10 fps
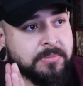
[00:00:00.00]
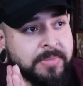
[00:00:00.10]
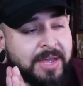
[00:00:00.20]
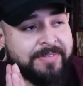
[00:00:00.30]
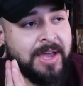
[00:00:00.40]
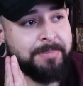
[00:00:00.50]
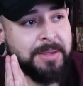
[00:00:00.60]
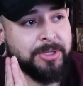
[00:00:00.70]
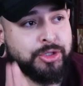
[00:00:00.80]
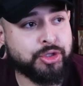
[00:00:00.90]
I've had
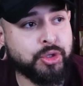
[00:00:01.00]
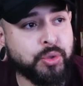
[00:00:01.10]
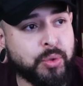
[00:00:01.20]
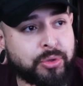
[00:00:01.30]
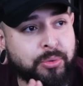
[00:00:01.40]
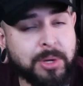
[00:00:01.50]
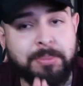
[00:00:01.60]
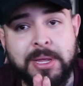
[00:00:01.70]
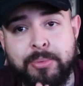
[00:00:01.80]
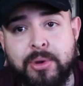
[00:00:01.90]
maybe 2 or 3
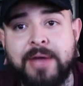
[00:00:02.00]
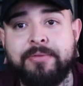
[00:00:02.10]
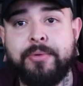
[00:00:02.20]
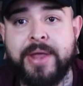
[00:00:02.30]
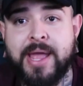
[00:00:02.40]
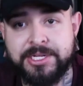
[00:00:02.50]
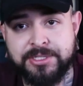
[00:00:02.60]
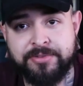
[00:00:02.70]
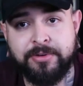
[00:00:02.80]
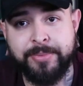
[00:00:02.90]
people have a reaction
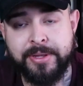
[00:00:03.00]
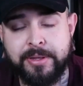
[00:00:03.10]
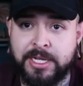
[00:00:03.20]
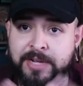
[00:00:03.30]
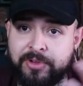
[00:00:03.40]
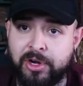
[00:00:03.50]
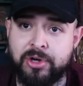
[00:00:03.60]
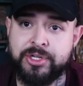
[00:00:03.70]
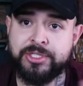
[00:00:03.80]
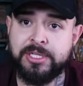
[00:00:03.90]
from it if they're
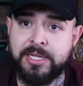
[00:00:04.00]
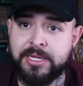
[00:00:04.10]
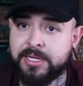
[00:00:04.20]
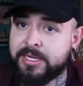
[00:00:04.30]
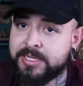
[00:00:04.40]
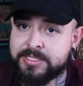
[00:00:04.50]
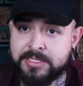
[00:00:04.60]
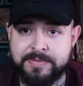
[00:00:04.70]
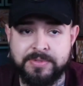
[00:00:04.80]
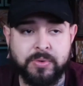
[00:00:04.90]
allergic to like
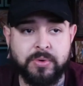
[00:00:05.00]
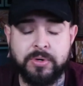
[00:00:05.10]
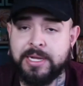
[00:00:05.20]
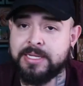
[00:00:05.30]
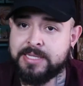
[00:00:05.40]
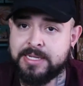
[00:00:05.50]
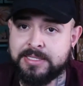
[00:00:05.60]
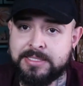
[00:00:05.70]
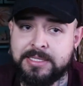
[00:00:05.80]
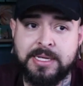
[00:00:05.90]
adhesives or
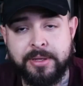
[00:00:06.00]
latex.